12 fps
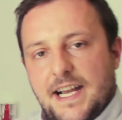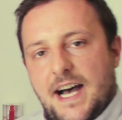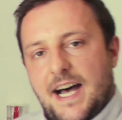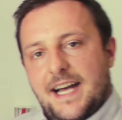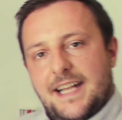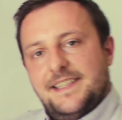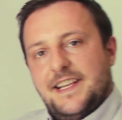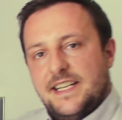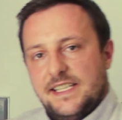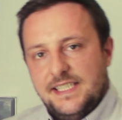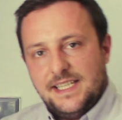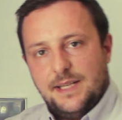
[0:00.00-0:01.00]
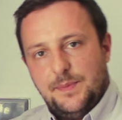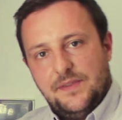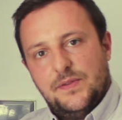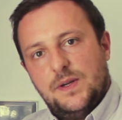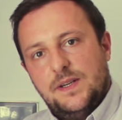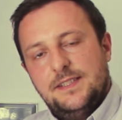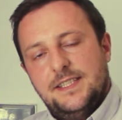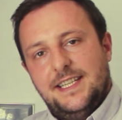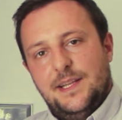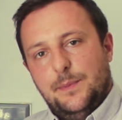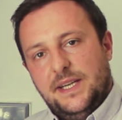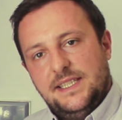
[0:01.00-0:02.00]
And as I said before,
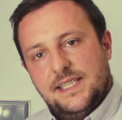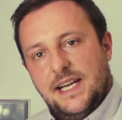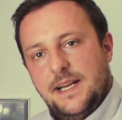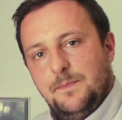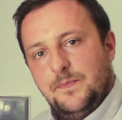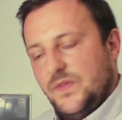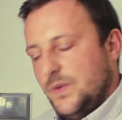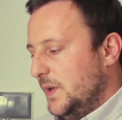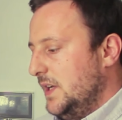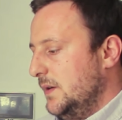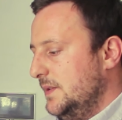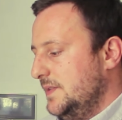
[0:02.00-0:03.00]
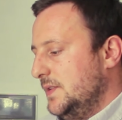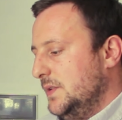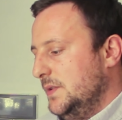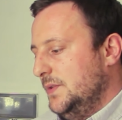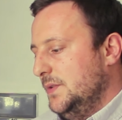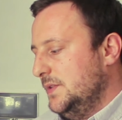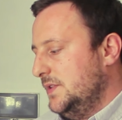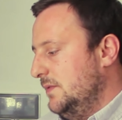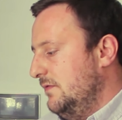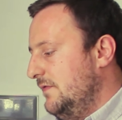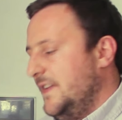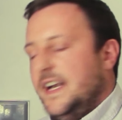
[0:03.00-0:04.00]
in the meantime, we're going to do
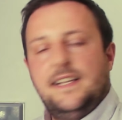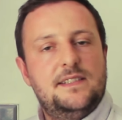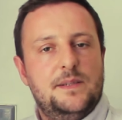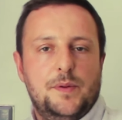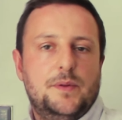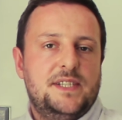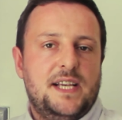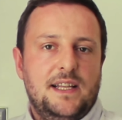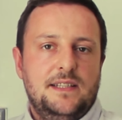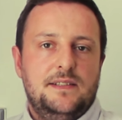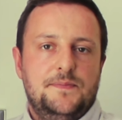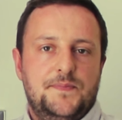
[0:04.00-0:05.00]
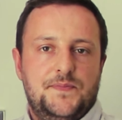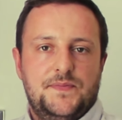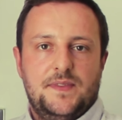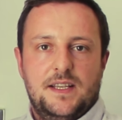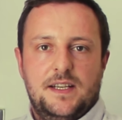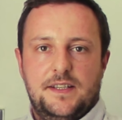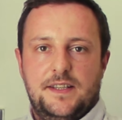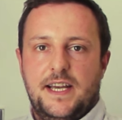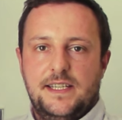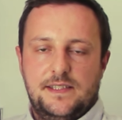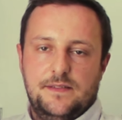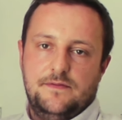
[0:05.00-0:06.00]
some very simple salad,
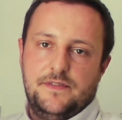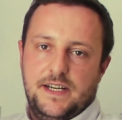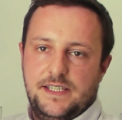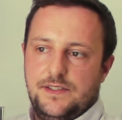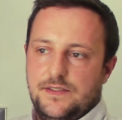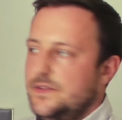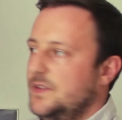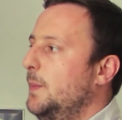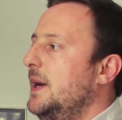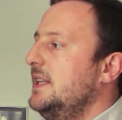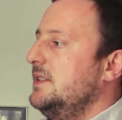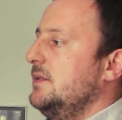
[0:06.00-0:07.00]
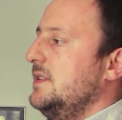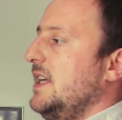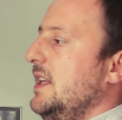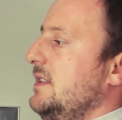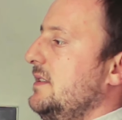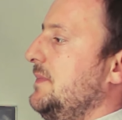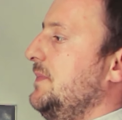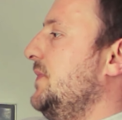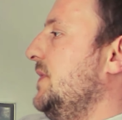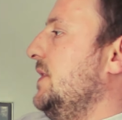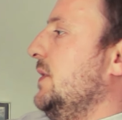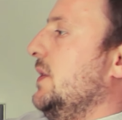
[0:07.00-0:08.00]
nice and fresh tomato salad
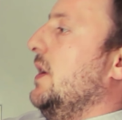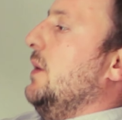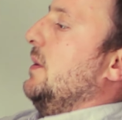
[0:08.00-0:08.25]
to go